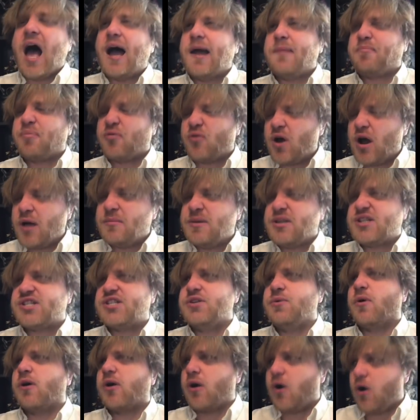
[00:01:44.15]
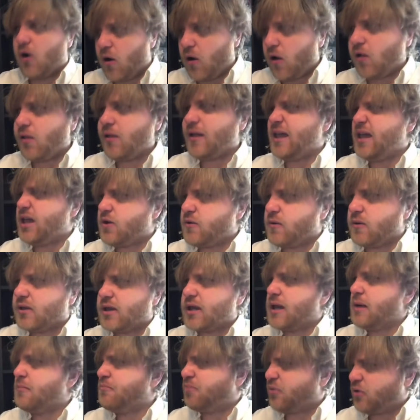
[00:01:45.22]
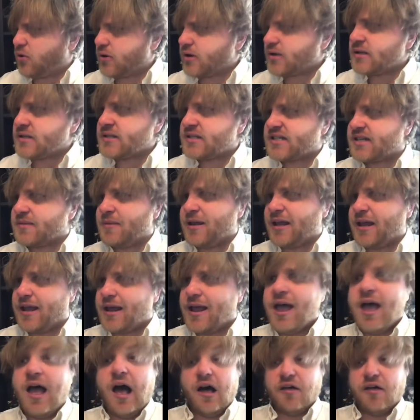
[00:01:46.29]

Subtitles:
I promise you are all equally important to me.